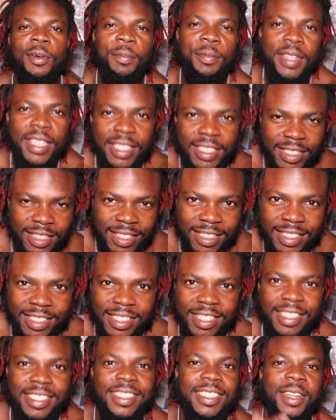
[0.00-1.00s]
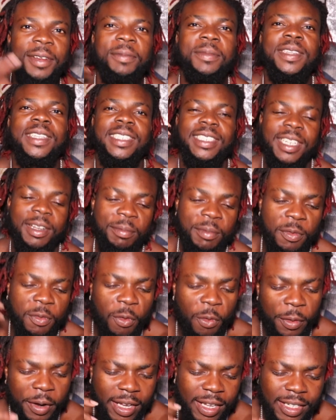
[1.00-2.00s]
So me Jesus Tab Nation,
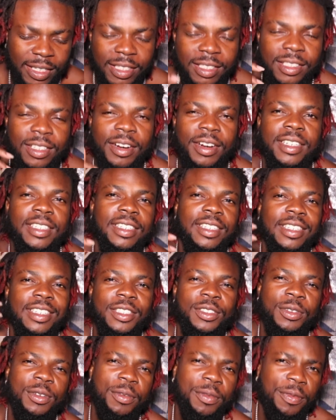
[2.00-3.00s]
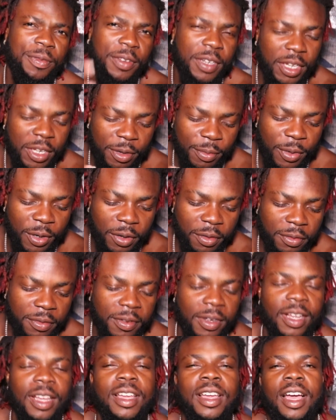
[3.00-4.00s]
before we get started into the video bruv,
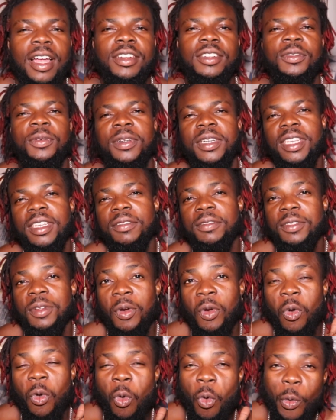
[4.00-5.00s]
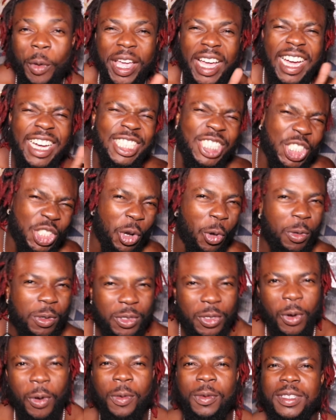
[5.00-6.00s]
I just want to give some quick
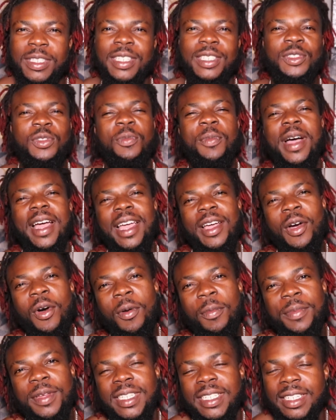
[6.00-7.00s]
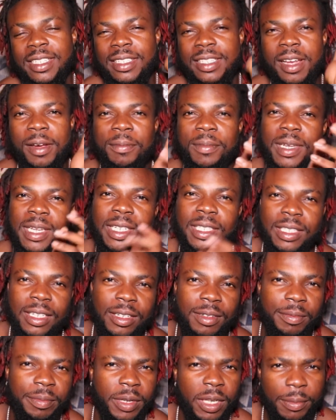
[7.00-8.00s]
shout out to my updated Tab
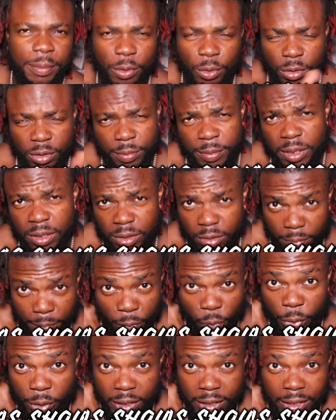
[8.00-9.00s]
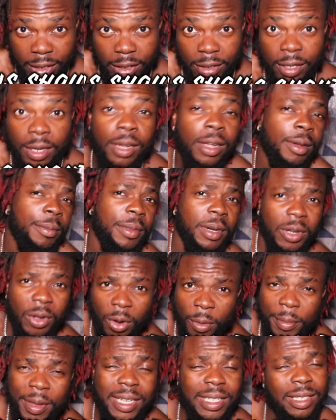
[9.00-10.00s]
Nation people who's been supporting, been
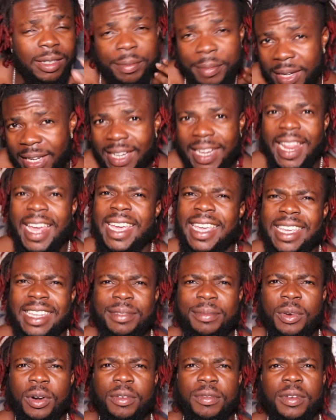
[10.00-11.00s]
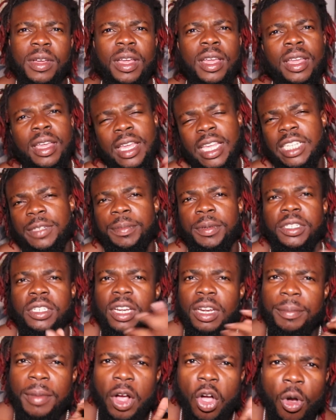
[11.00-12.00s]
commenting, been liking bruv, especially
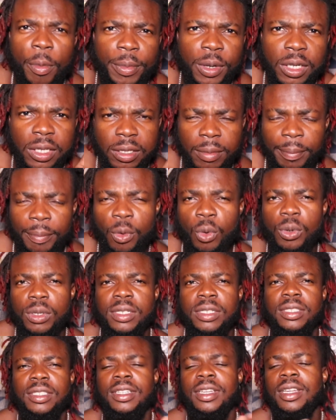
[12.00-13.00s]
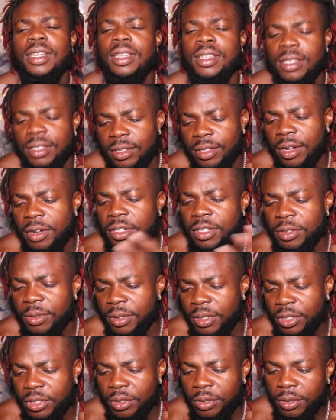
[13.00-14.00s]
on my community post. So I just
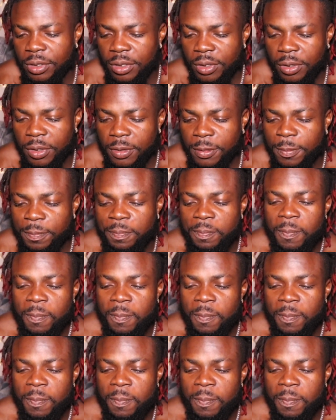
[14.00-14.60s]
want to shout out